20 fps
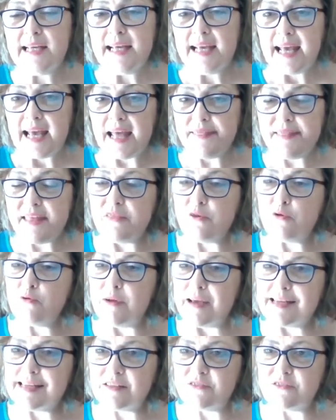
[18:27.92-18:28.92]
And then the
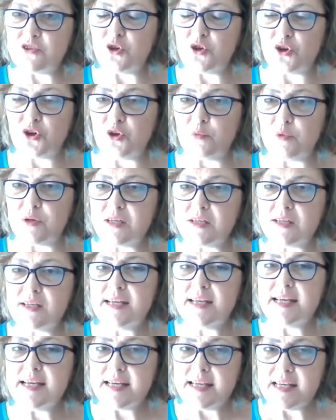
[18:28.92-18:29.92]
rest of the document
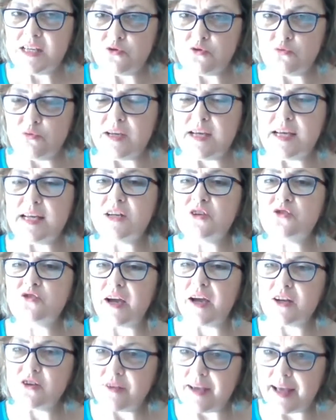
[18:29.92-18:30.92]
is really
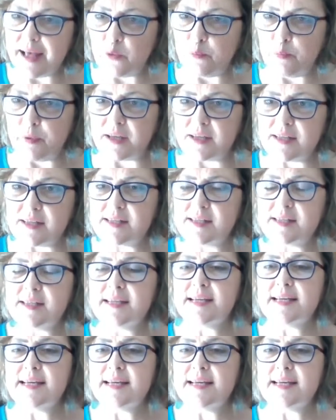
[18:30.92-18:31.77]
trying to help us